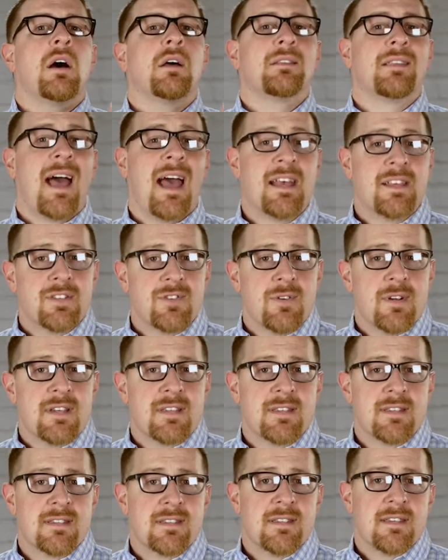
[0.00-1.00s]

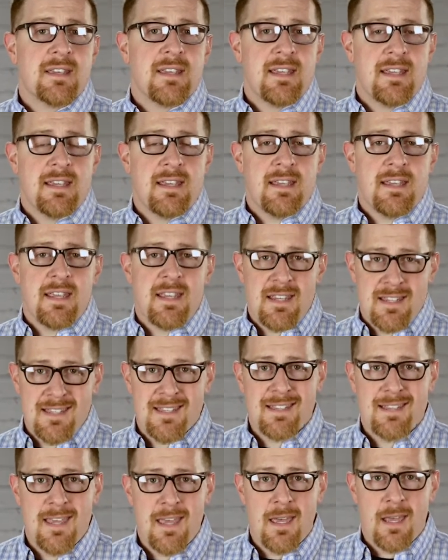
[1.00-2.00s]
Lazarus, he's
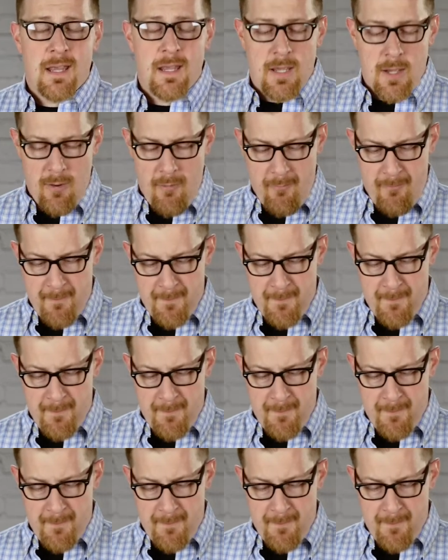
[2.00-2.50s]
sick."